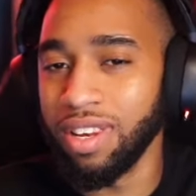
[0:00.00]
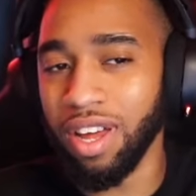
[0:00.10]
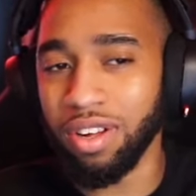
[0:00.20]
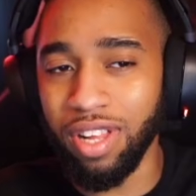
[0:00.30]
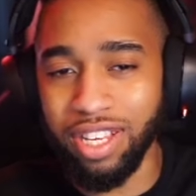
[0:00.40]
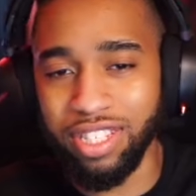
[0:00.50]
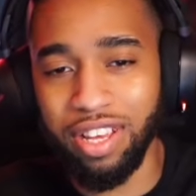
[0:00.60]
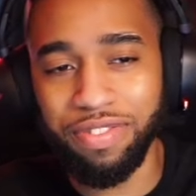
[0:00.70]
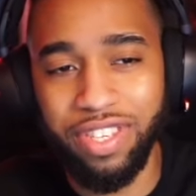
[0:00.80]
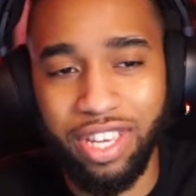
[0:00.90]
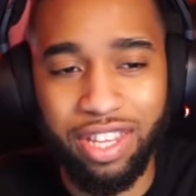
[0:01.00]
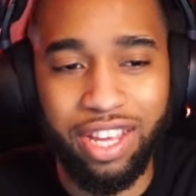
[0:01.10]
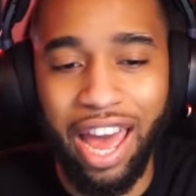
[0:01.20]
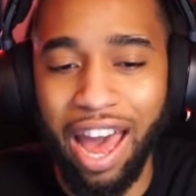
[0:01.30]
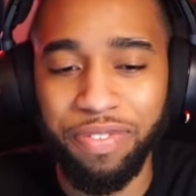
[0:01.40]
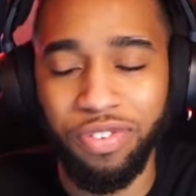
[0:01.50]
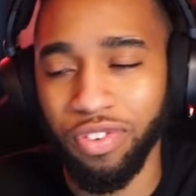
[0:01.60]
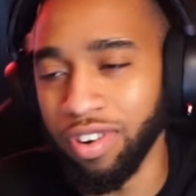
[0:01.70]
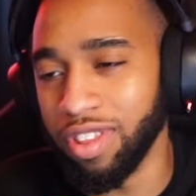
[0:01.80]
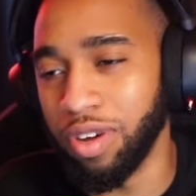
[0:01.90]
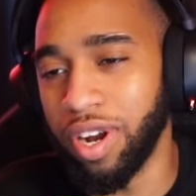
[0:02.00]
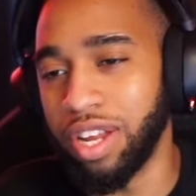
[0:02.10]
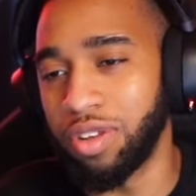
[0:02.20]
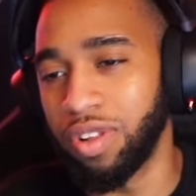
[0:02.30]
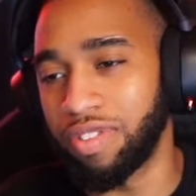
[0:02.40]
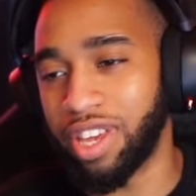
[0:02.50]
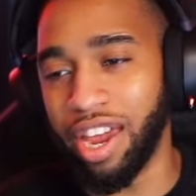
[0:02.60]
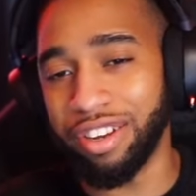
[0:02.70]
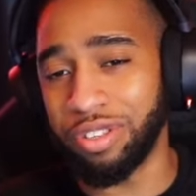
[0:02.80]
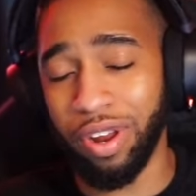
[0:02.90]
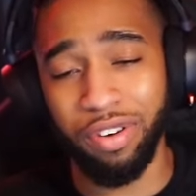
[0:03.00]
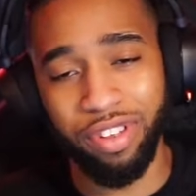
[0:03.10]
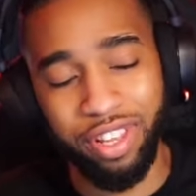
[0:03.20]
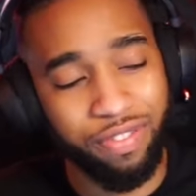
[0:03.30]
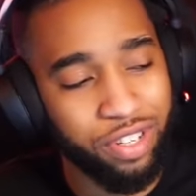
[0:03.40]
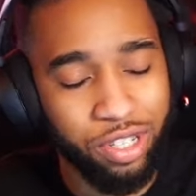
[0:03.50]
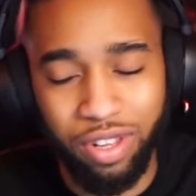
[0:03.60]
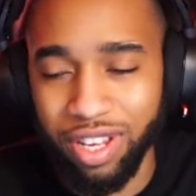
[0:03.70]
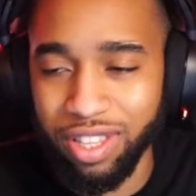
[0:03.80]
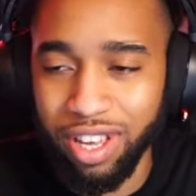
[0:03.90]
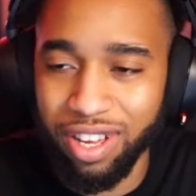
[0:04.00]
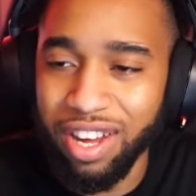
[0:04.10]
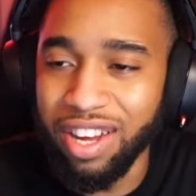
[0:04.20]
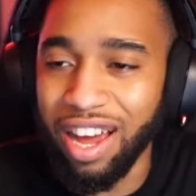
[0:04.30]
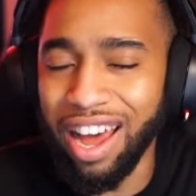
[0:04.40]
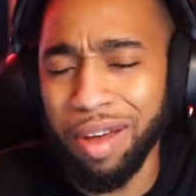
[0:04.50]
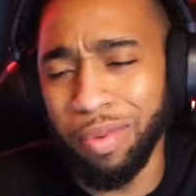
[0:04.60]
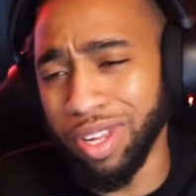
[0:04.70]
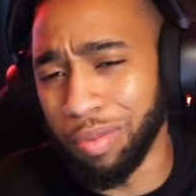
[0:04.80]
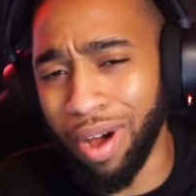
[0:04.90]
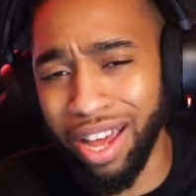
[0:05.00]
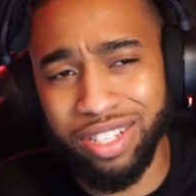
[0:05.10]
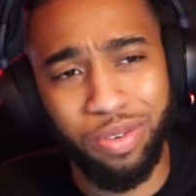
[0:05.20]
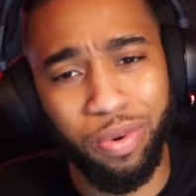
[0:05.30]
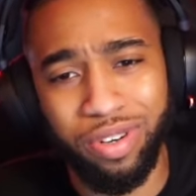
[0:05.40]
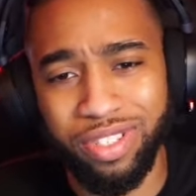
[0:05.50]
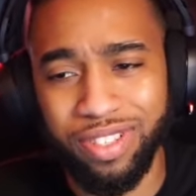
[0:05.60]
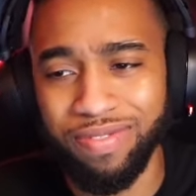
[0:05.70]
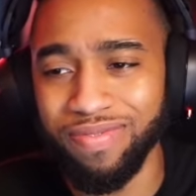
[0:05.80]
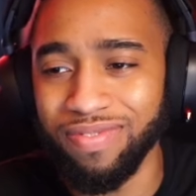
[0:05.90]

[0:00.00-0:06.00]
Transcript: Not gonna lie, since I've seen like half of Fern though, and I do love the characters and I don't really love the show like that, I am a little biased towards it.